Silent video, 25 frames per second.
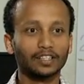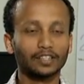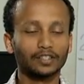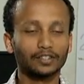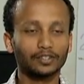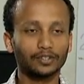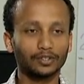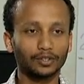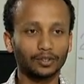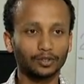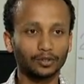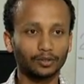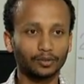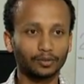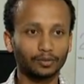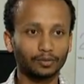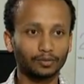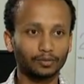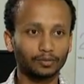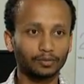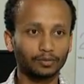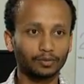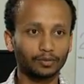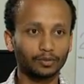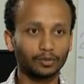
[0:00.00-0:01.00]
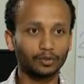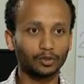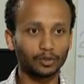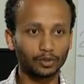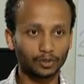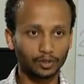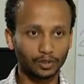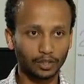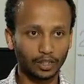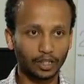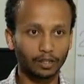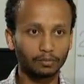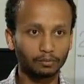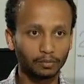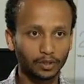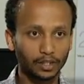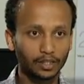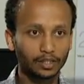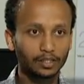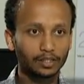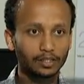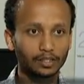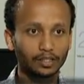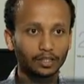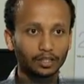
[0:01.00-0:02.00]
So those
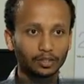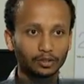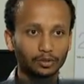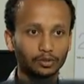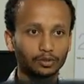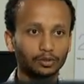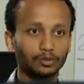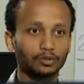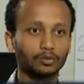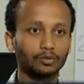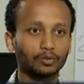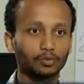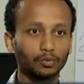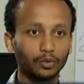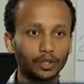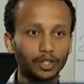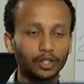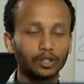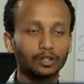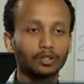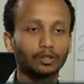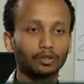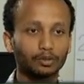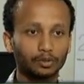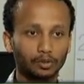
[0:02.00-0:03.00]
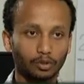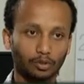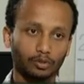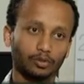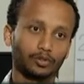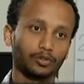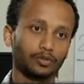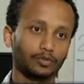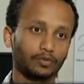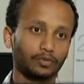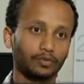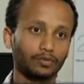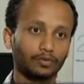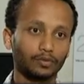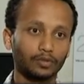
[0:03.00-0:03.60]
companies that do window doors